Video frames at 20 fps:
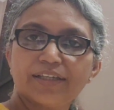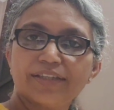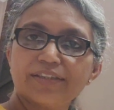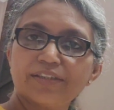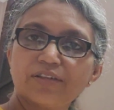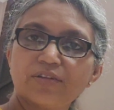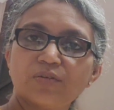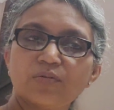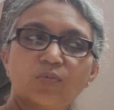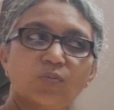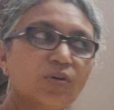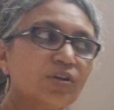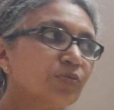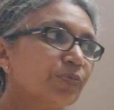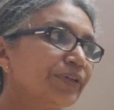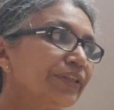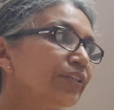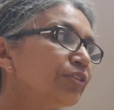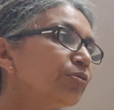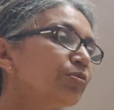So,
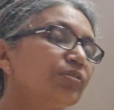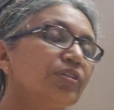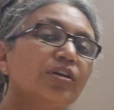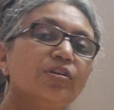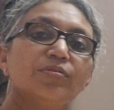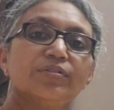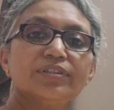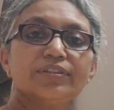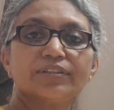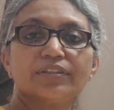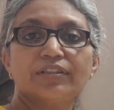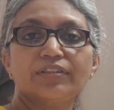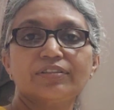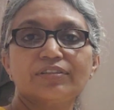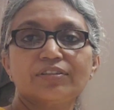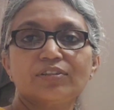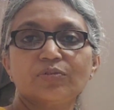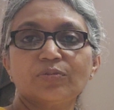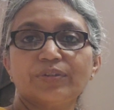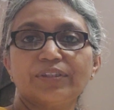what we'll do now is
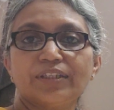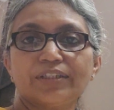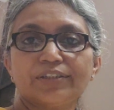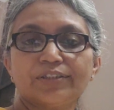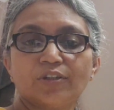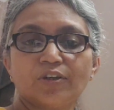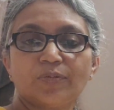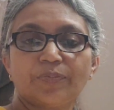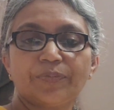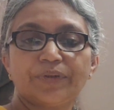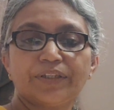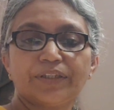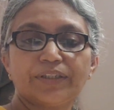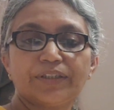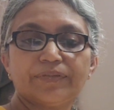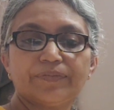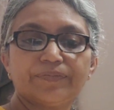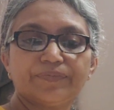continue with that topic.